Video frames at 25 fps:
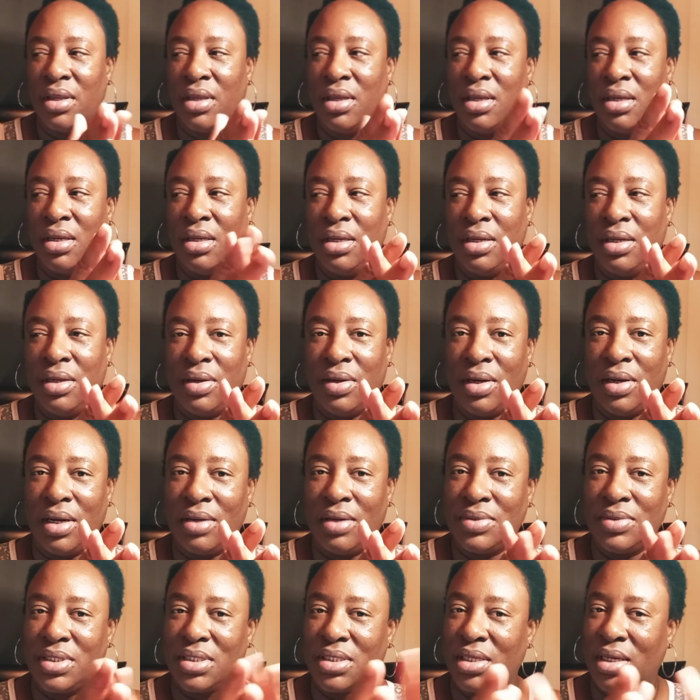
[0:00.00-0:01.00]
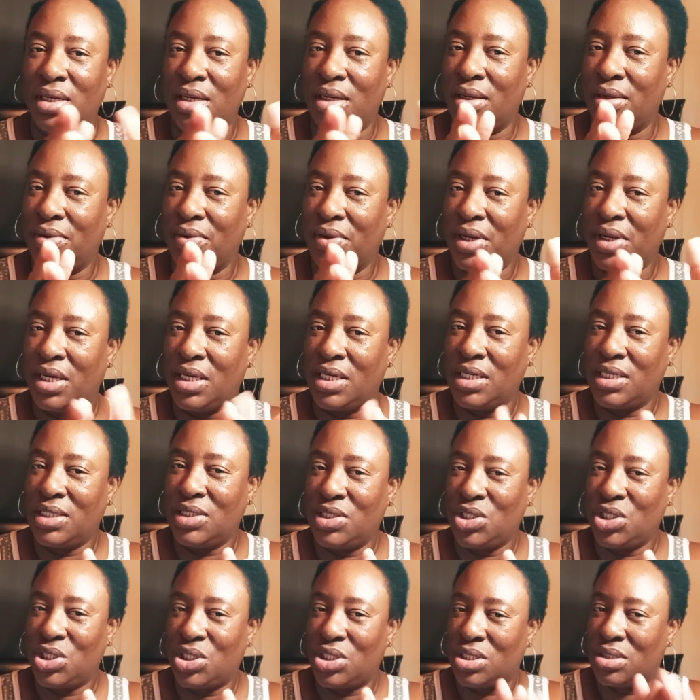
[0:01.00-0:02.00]
you know, I was like, okay,
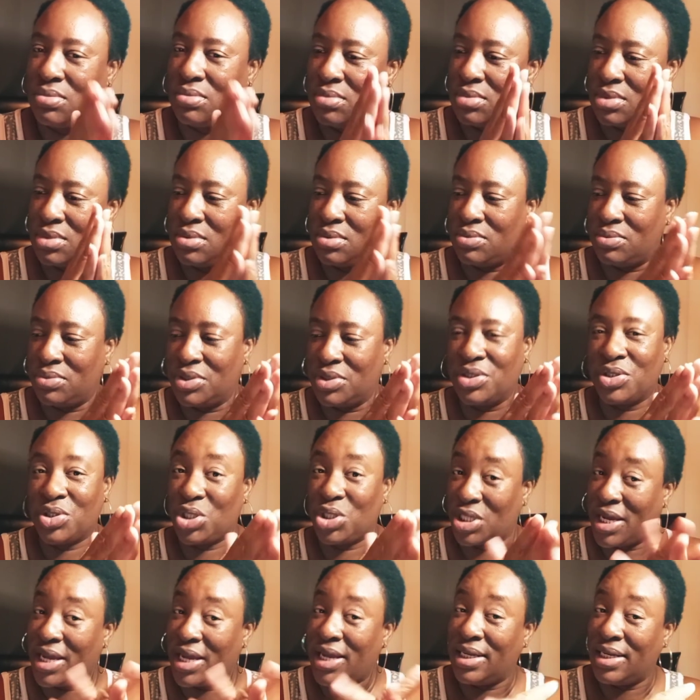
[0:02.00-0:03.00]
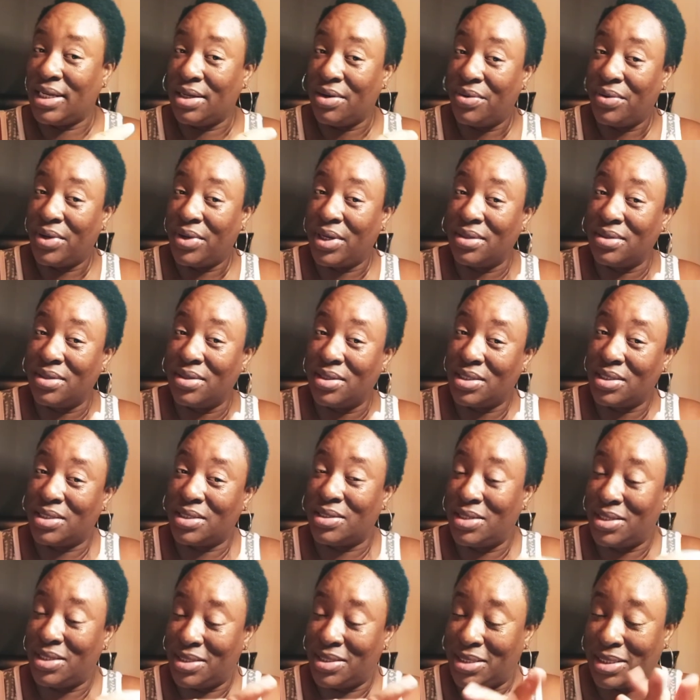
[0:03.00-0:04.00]
real shady going,
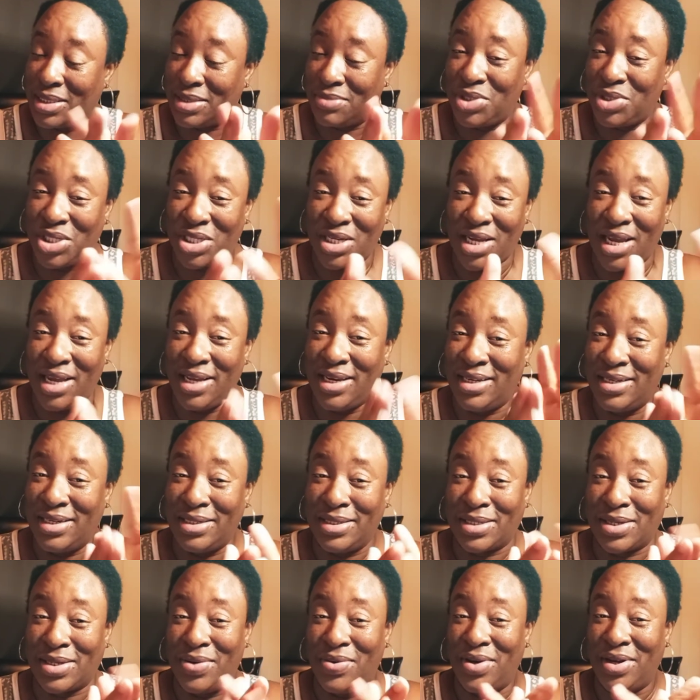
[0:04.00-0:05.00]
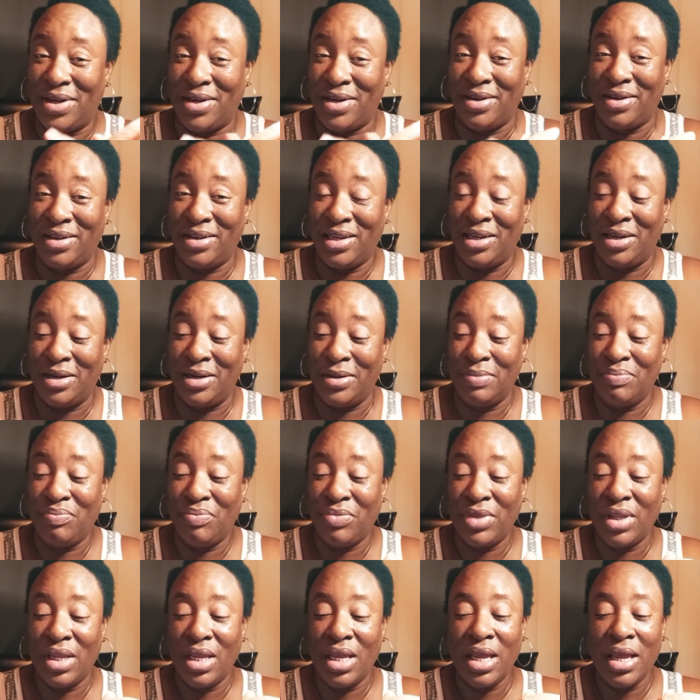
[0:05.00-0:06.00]
some shadiness going on here,
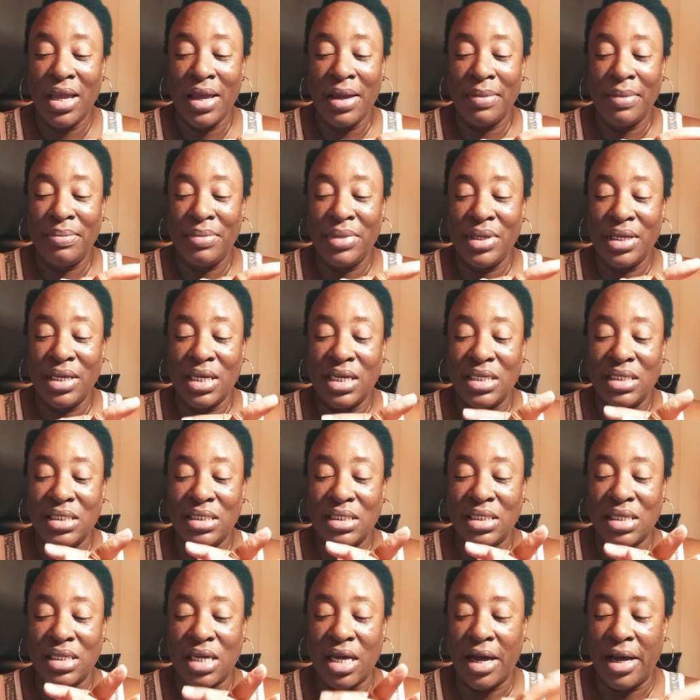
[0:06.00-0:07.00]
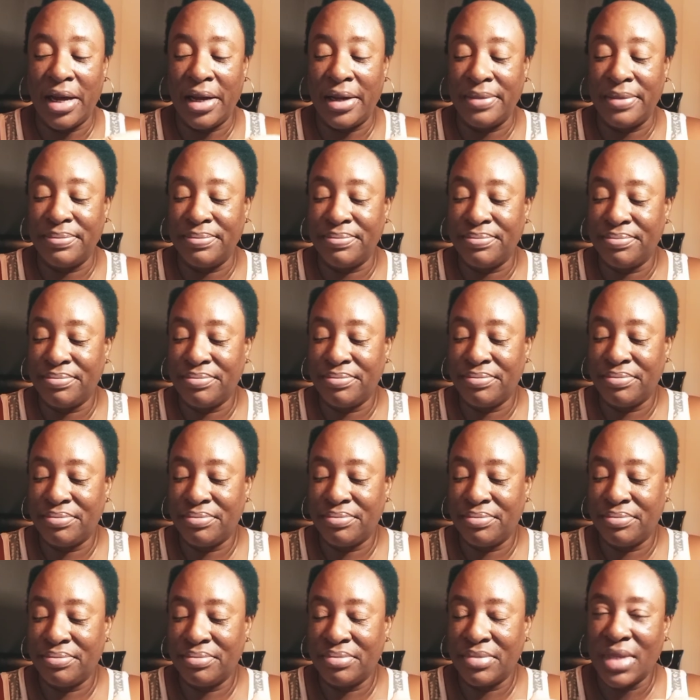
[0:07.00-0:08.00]
because I
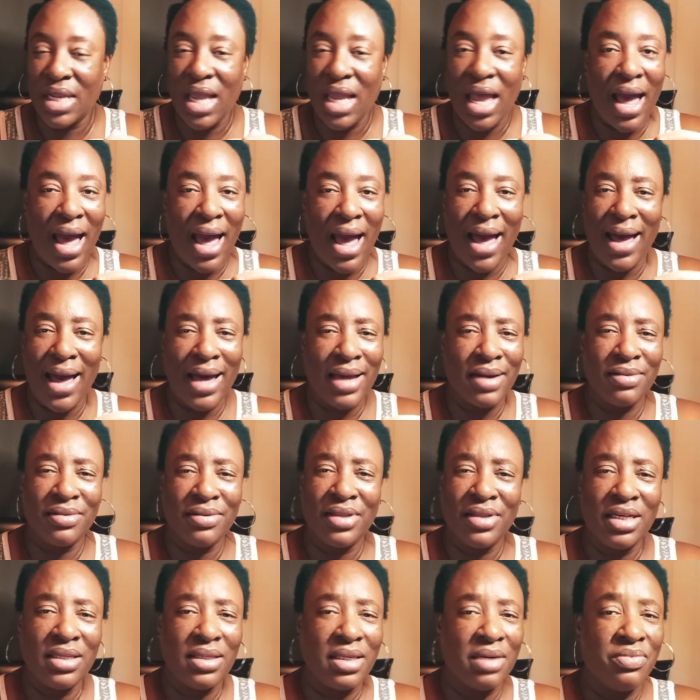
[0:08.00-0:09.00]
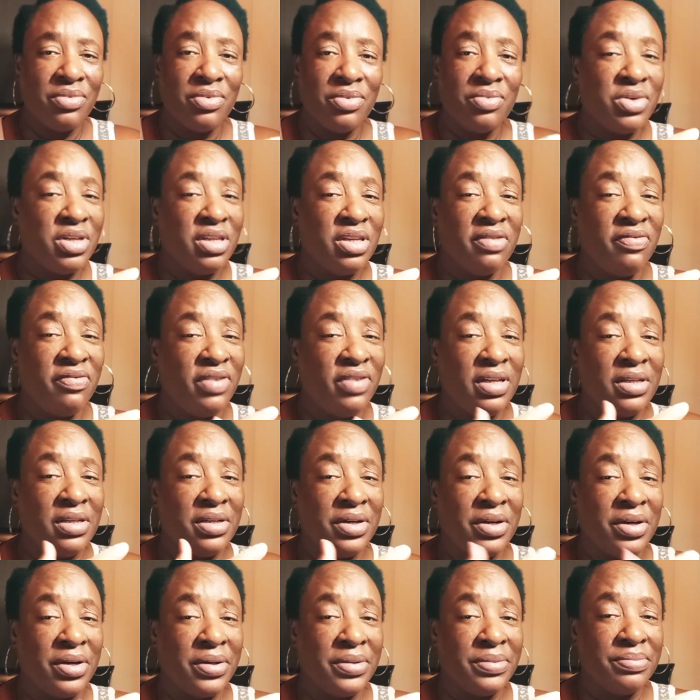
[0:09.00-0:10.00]
don't think they were really feeling
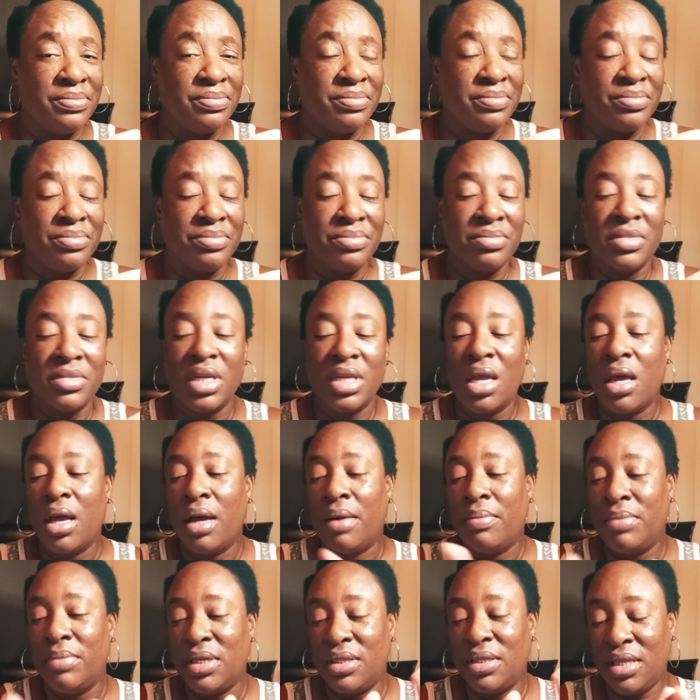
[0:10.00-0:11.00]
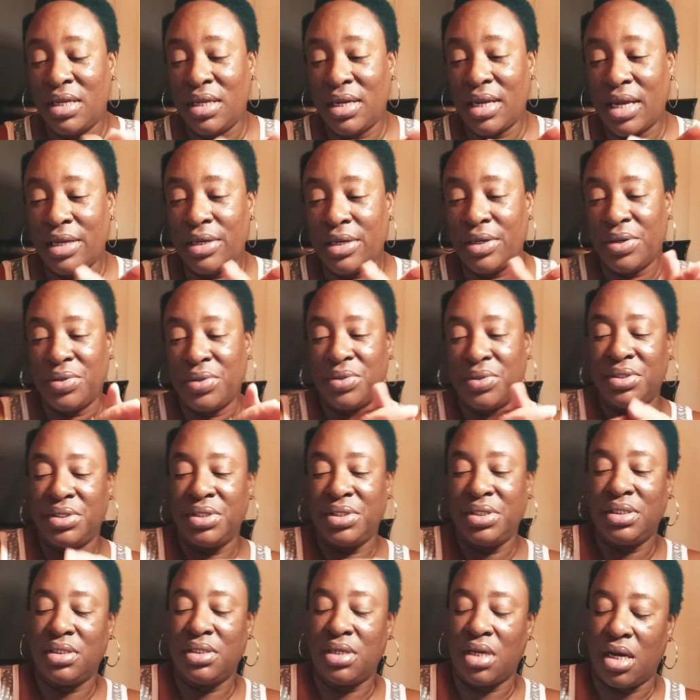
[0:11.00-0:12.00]
her. But then I
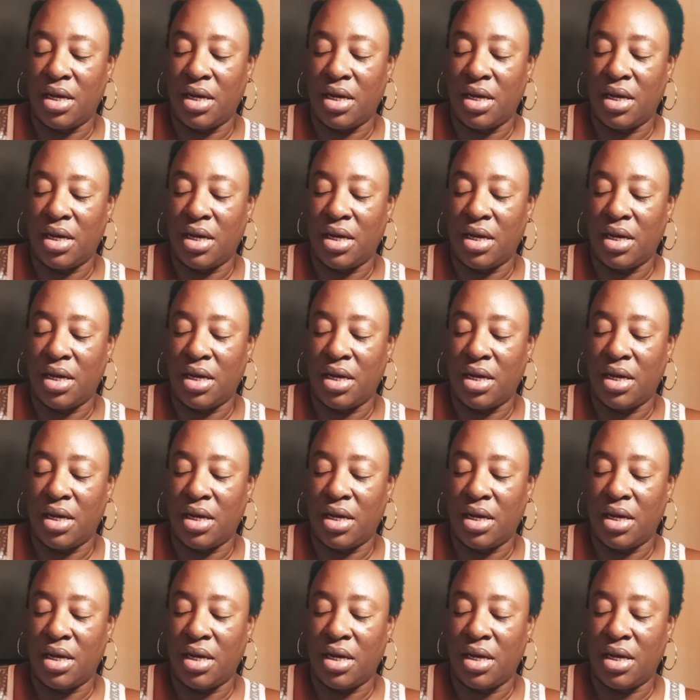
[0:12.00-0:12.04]
noticed